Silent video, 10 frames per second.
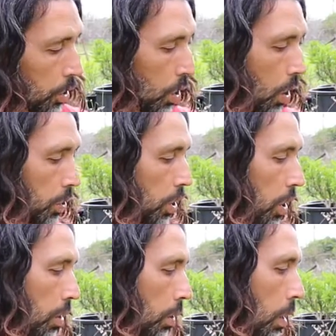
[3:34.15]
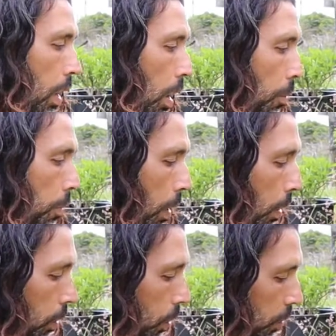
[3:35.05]
you know,
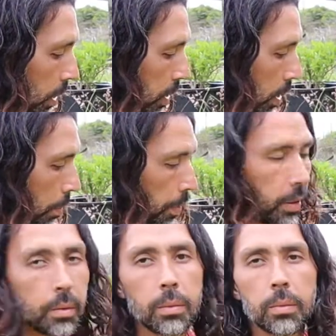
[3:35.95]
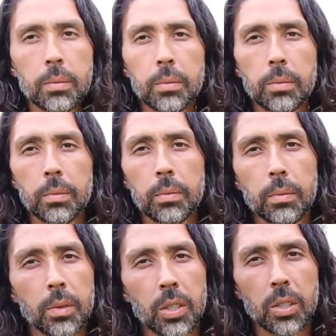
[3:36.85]
I'll load these up in
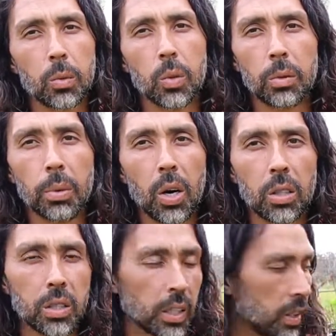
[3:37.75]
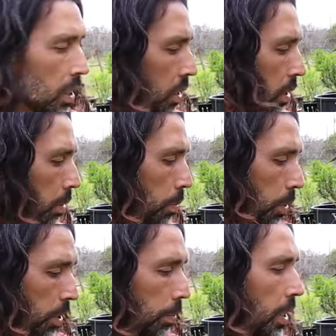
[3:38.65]
just a wood box like this,
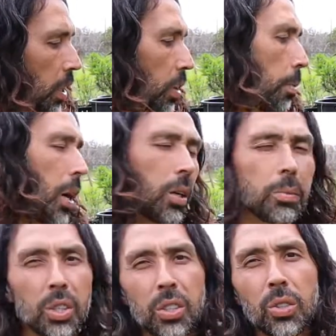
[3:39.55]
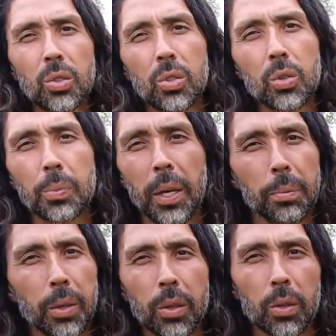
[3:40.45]
put something on the bottom. You can use
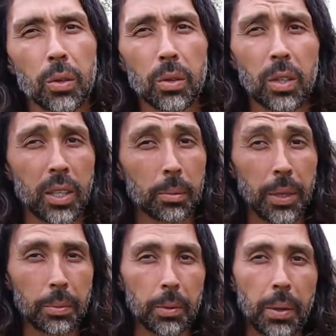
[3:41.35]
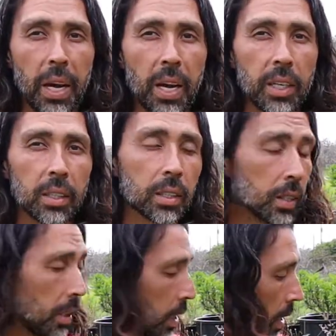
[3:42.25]
newspaper or like a paper bag,
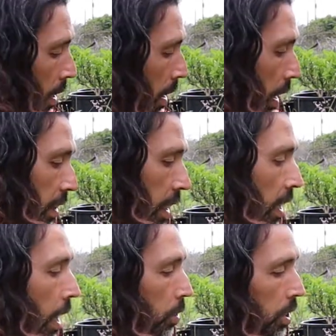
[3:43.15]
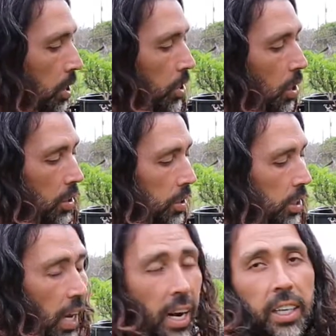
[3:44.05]
and then I'll just start
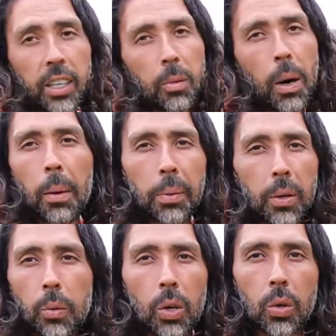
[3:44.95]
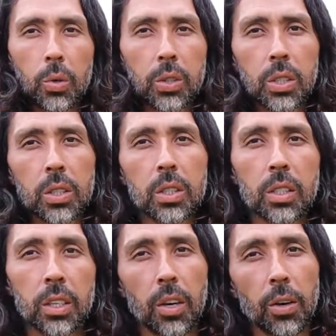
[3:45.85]
stacking them up in rows.
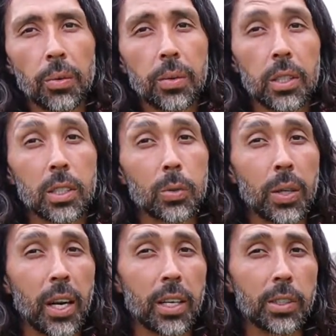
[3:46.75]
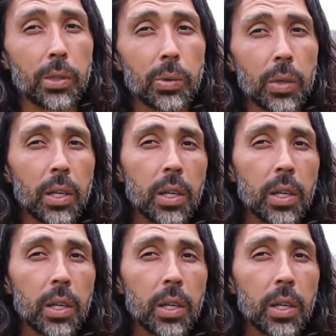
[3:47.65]
You know, this is what I do.